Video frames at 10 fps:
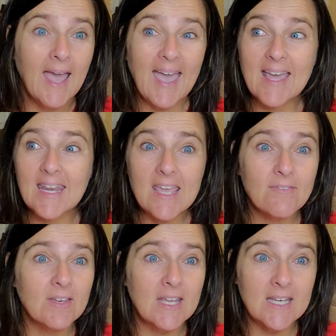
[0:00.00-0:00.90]
And
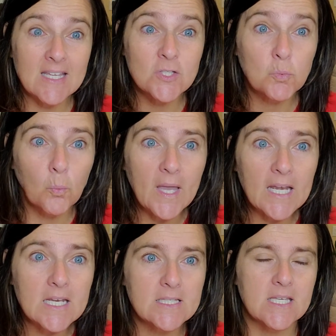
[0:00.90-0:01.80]
even in his
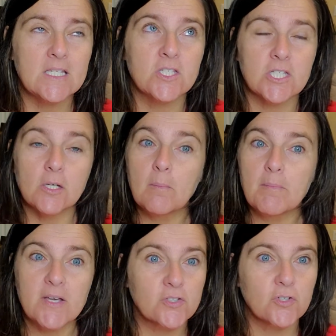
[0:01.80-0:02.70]
weakness, he still
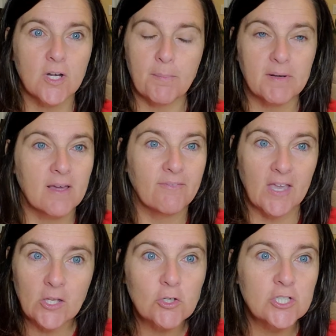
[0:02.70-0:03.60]
mustered up enough
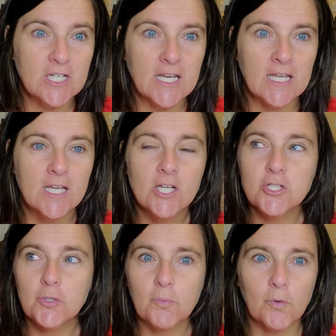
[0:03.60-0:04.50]
energy
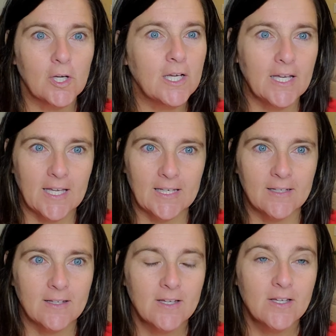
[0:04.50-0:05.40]
to
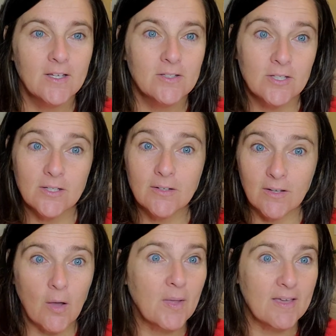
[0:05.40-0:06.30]
run to
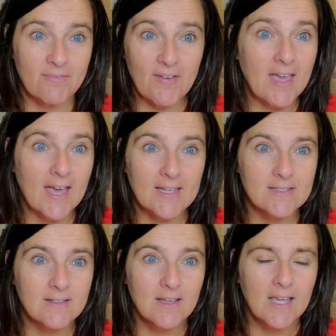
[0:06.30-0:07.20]
go get
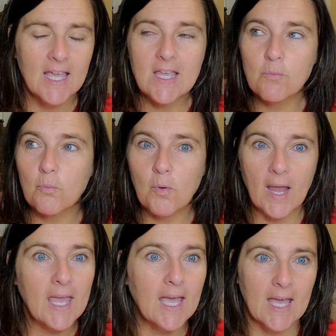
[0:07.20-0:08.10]
fed. He
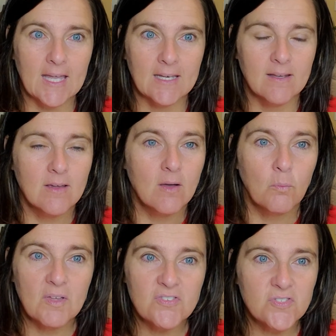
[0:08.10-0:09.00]
ran
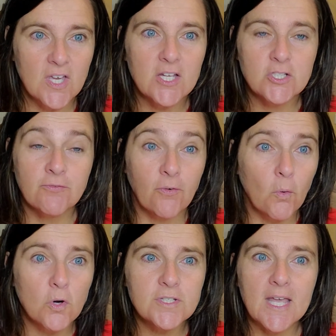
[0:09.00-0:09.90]
with such
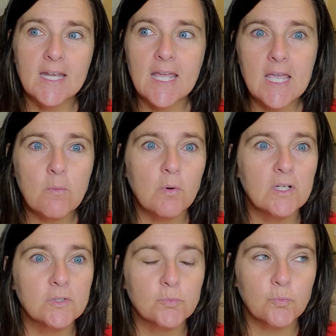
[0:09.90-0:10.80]
force and he
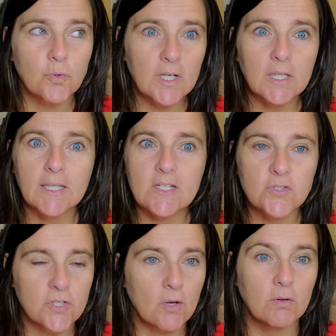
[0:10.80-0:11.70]
was really
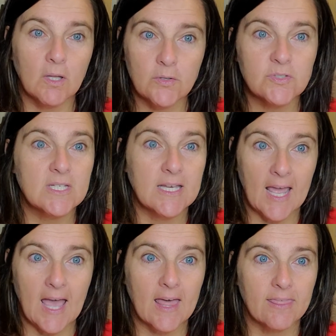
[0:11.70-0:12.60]
so close to
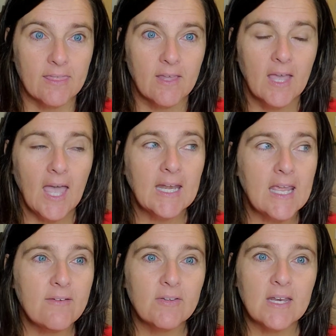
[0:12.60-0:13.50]
death. And
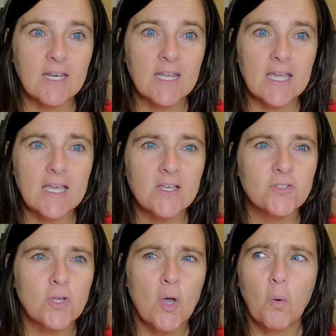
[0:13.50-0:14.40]
even in
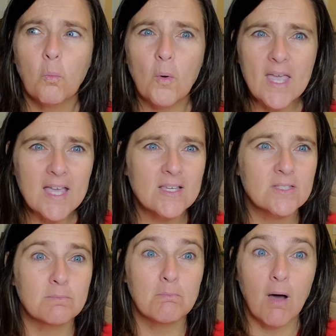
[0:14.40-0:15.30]
his
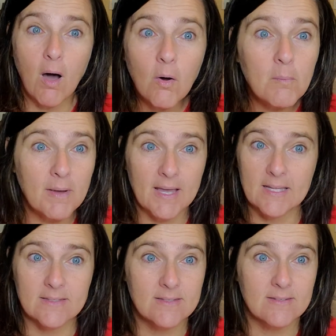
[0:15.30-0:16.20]
weakest
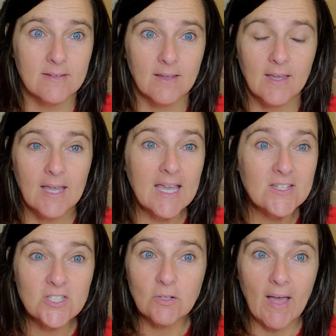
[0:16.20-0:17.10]
moments, he
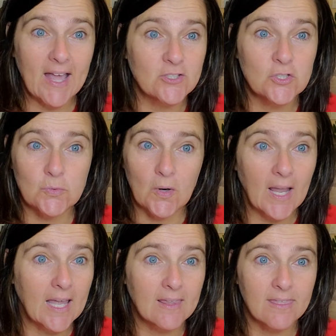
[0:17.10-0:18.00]
still had
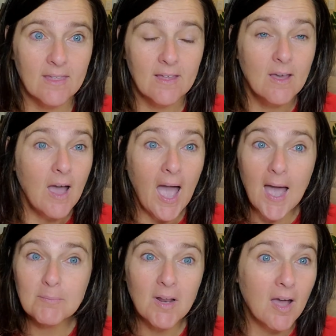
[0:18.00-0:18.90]
strength.
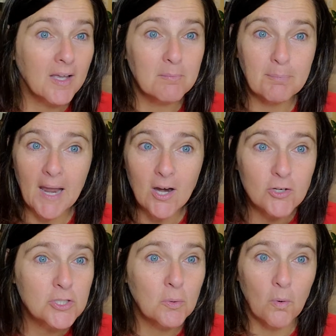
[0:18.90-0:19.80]
I'm not
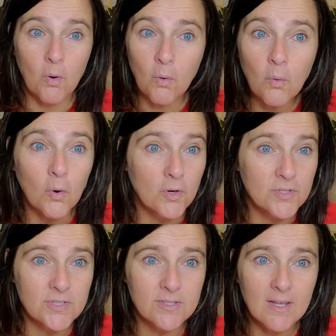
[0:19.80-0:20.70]
compared to a
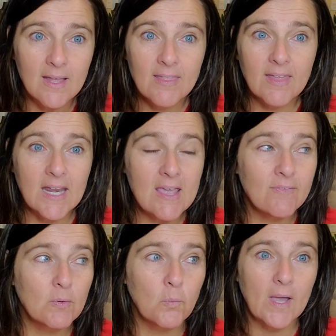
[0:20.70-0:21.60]
horse that
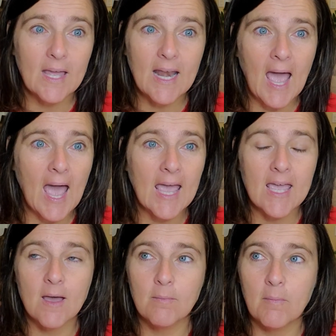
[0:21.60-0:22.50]
even when I
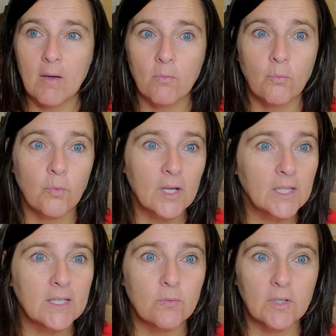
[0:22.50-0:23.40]
am
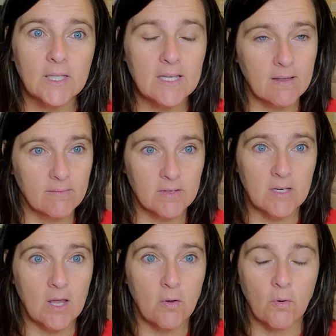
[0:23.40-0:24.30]
really, really, you
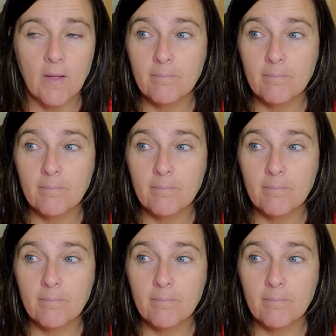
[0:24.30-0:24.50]
know,